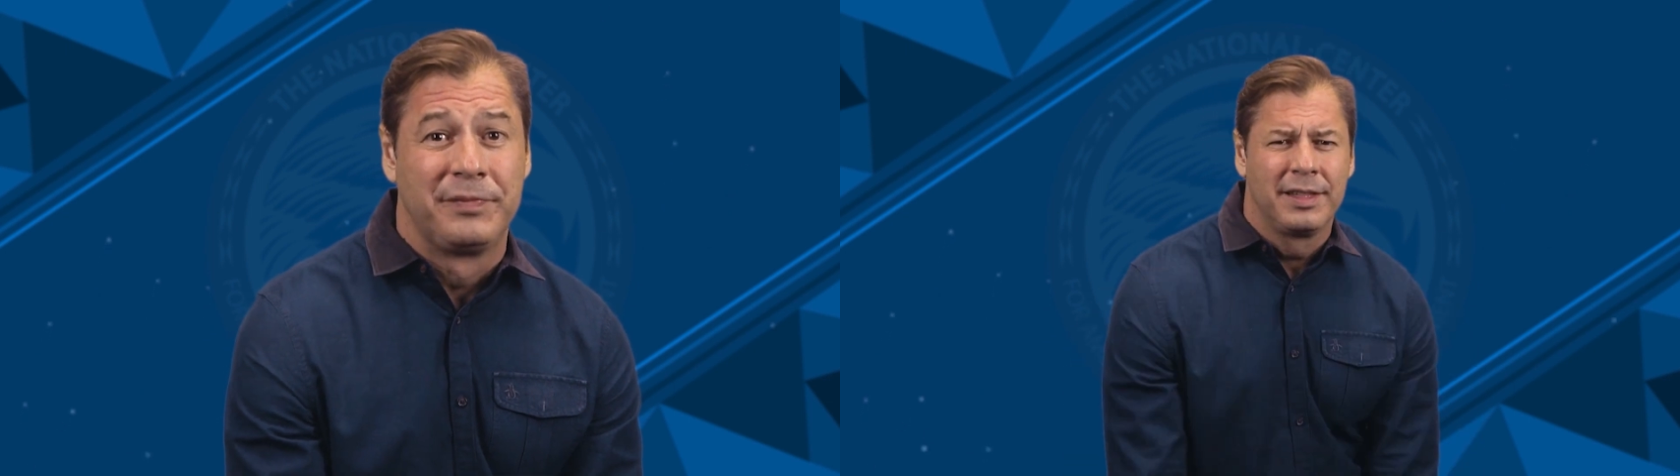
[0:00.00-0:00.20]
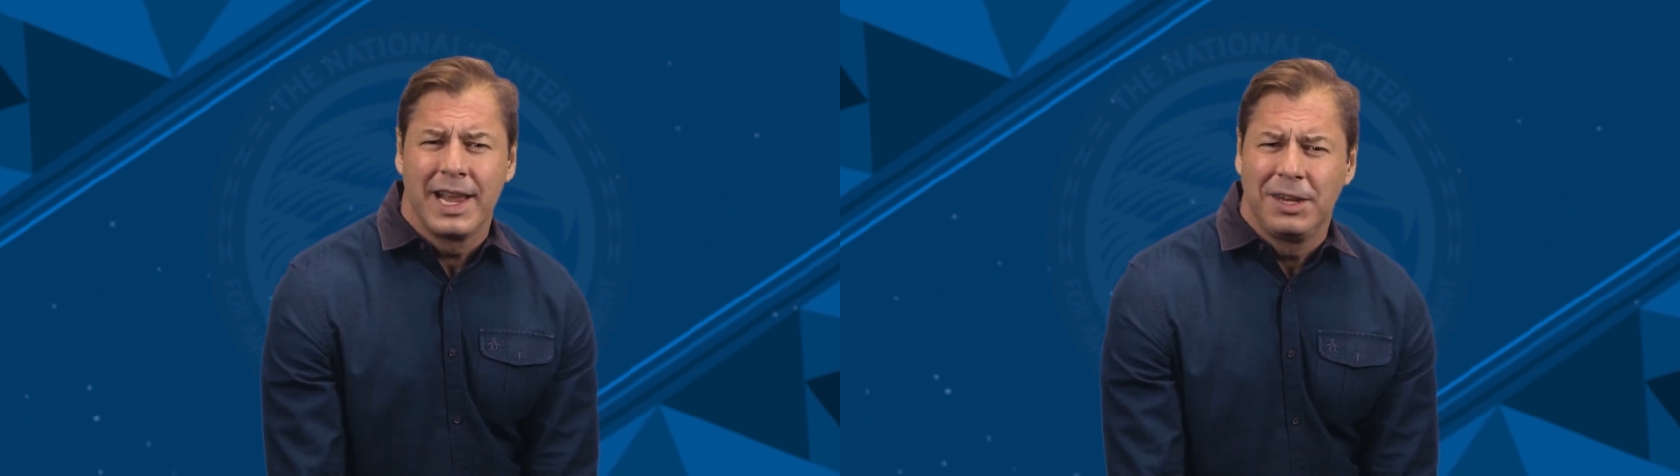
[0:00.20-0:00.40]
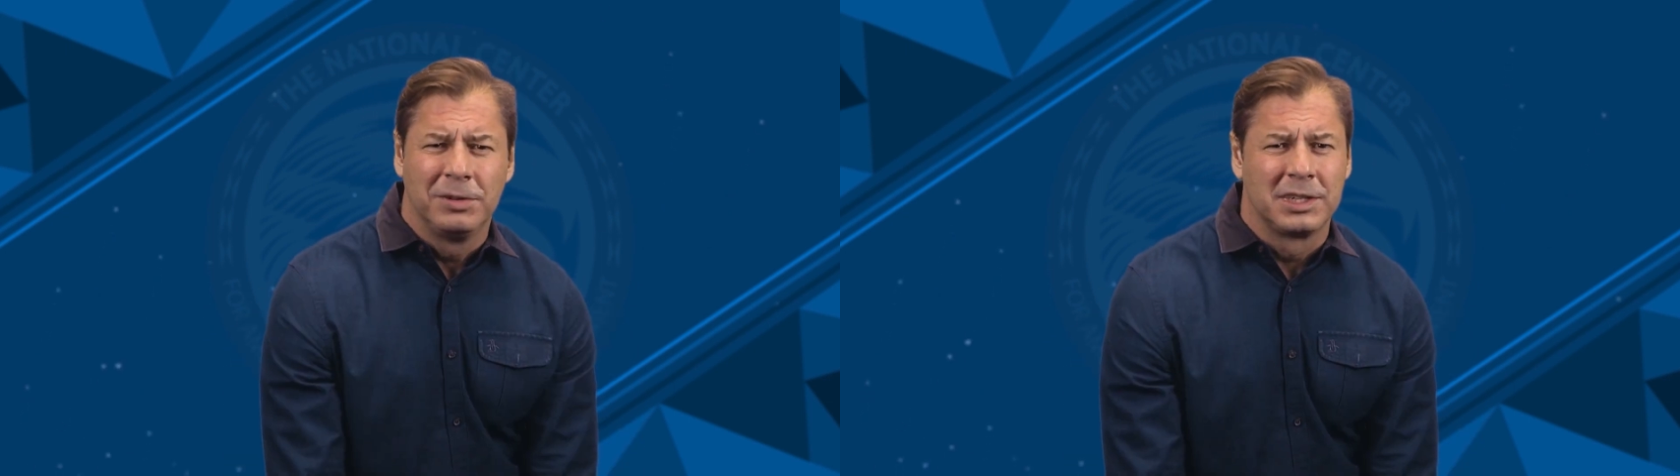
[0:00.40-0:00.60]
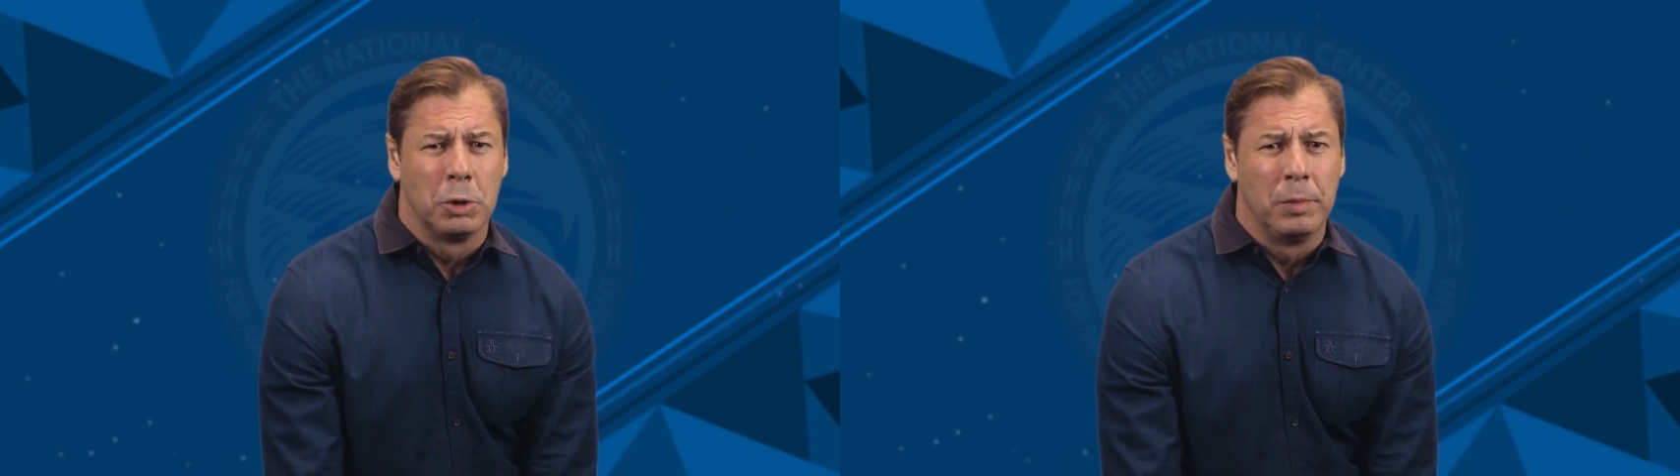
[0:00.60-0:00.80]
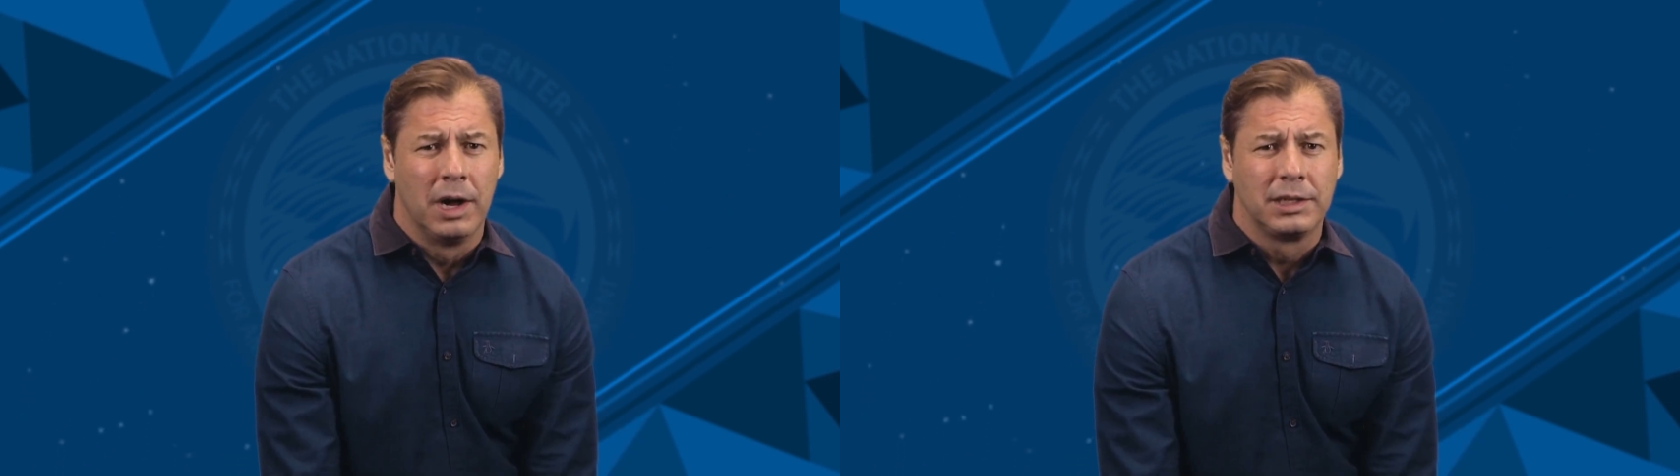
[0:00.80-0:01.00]
Thank you so
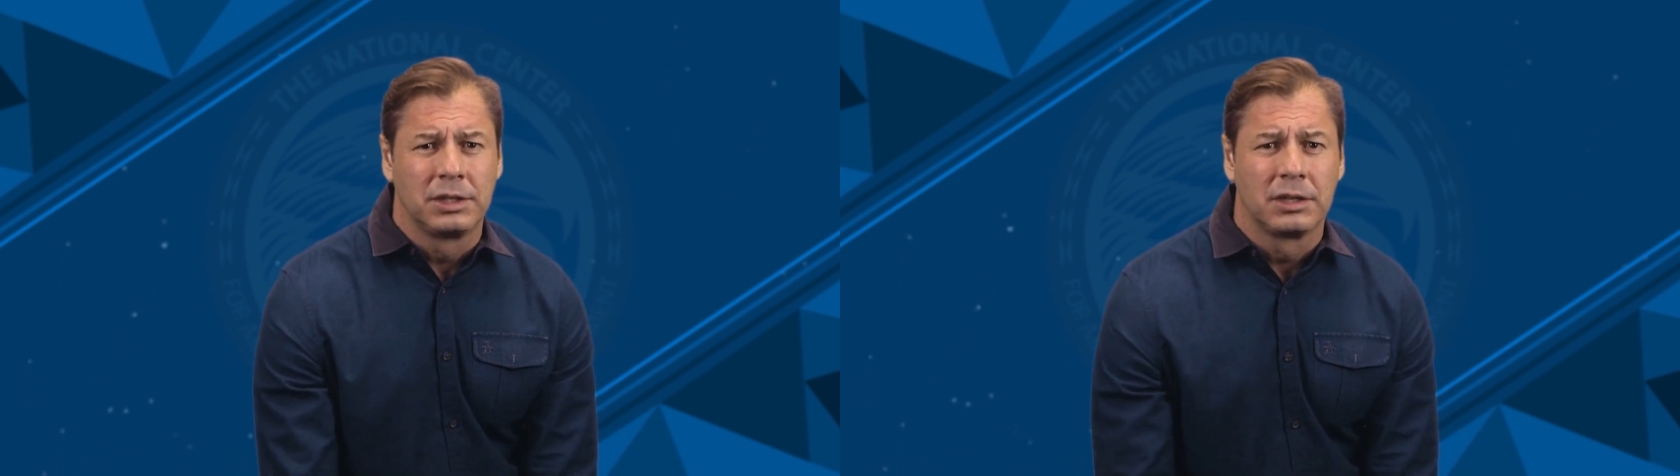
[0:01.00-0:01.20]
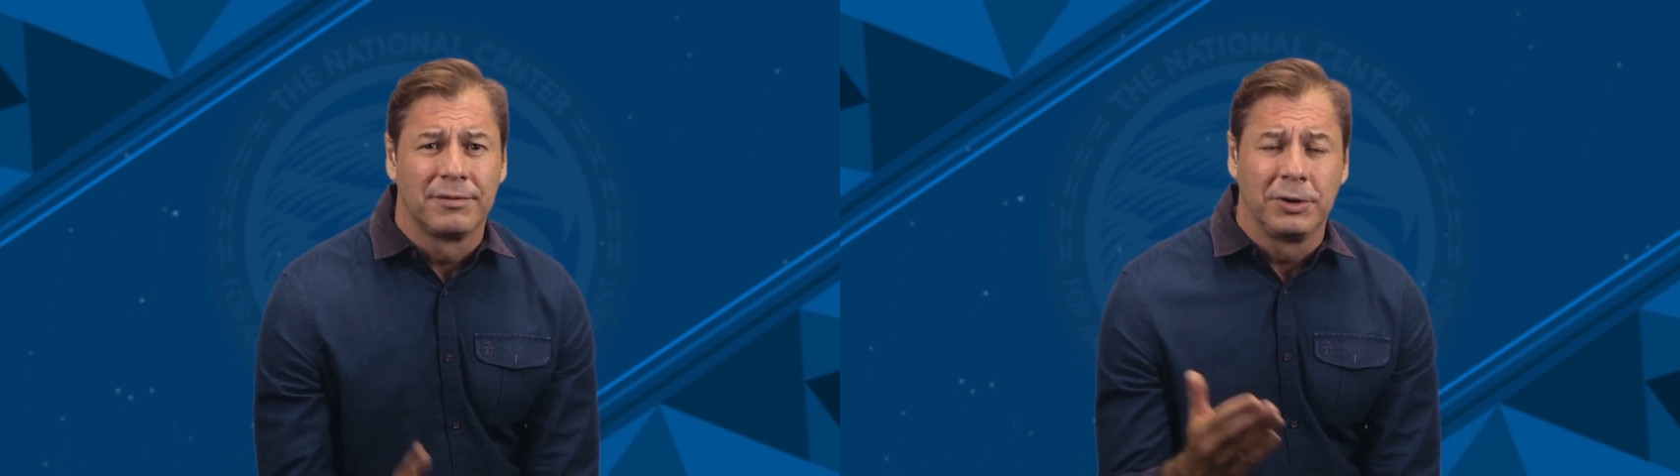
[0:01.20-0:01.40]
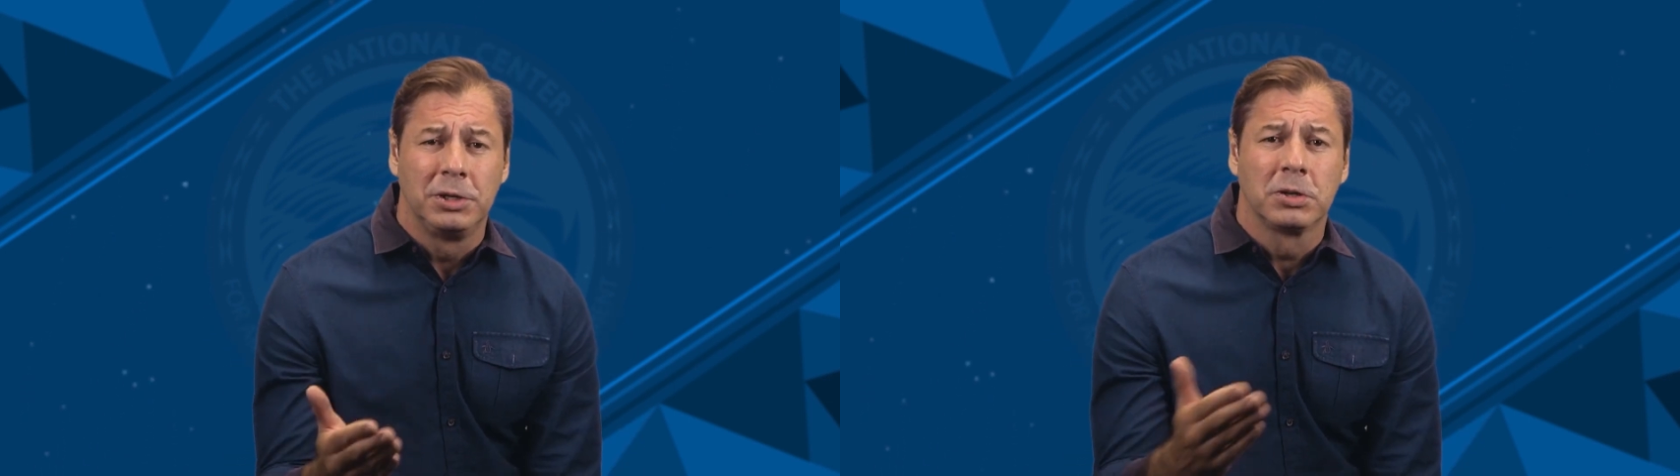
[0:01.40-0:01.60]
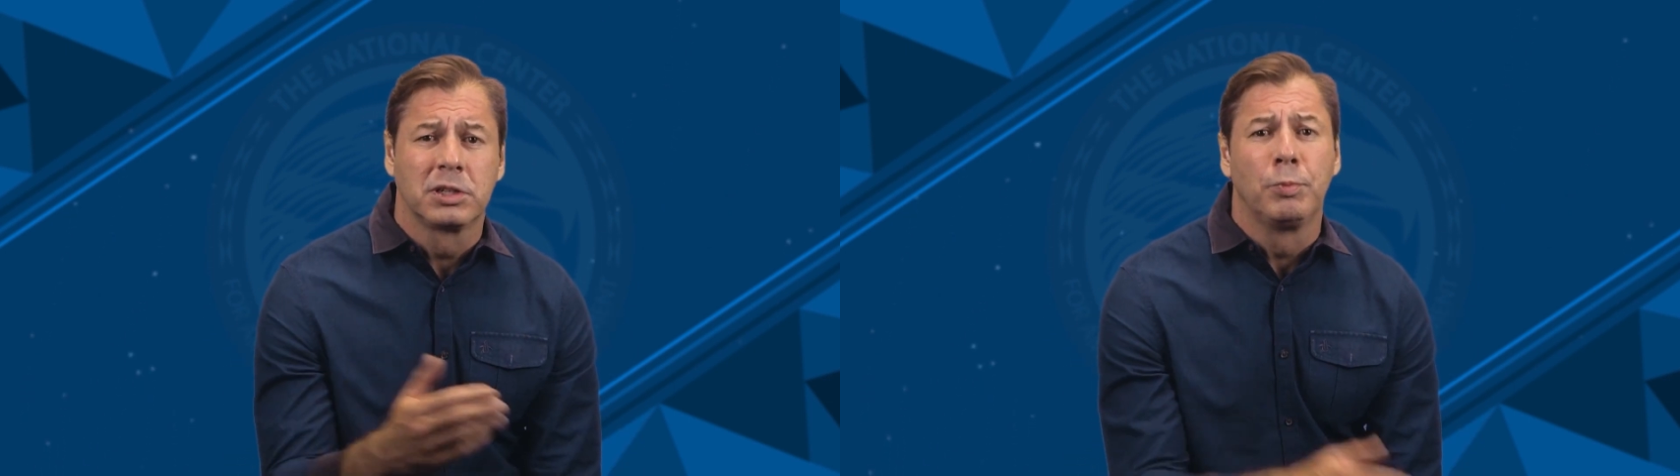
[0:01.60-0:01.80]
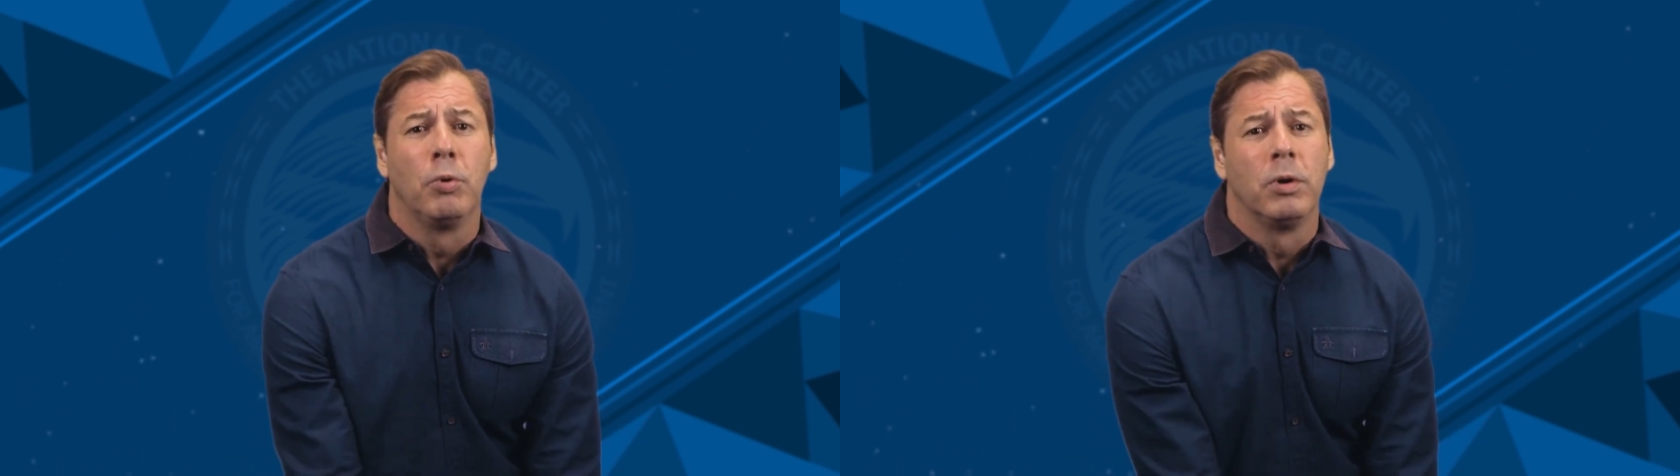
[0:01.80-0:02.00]
much for your
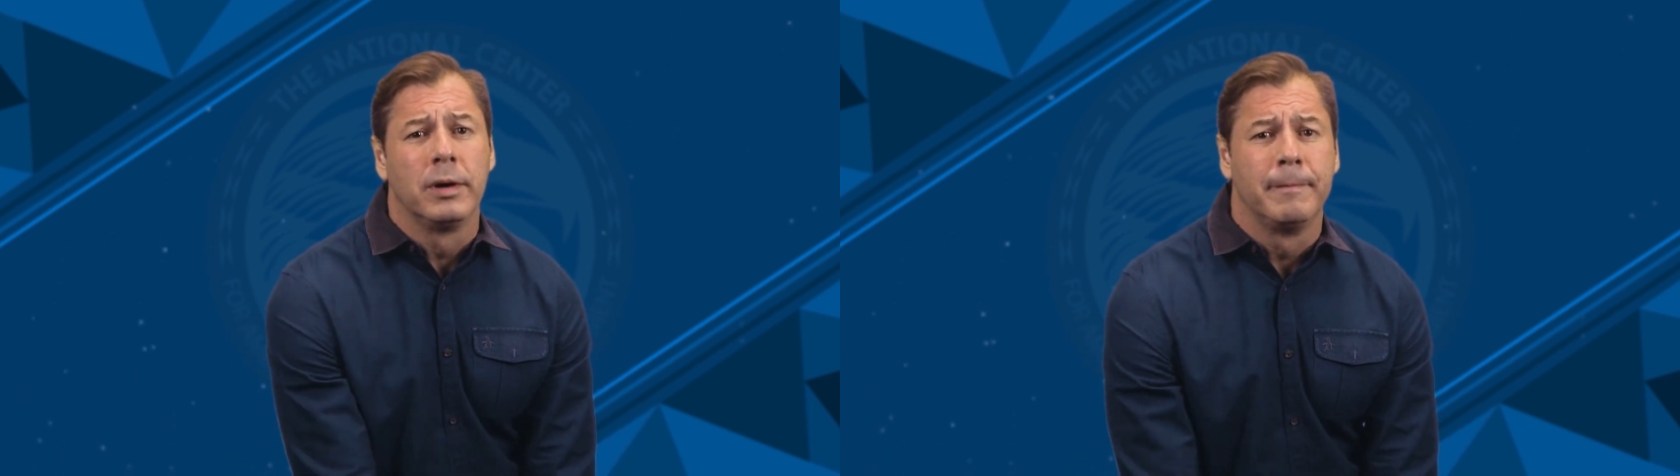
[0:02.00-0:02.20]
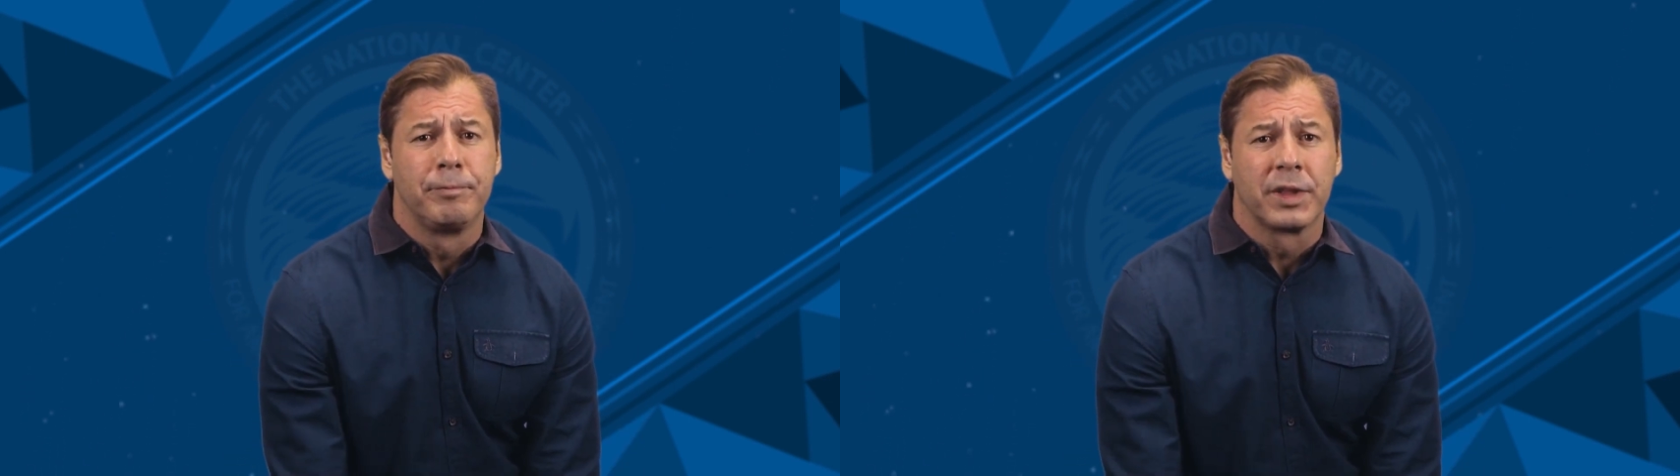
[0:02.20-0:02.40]
support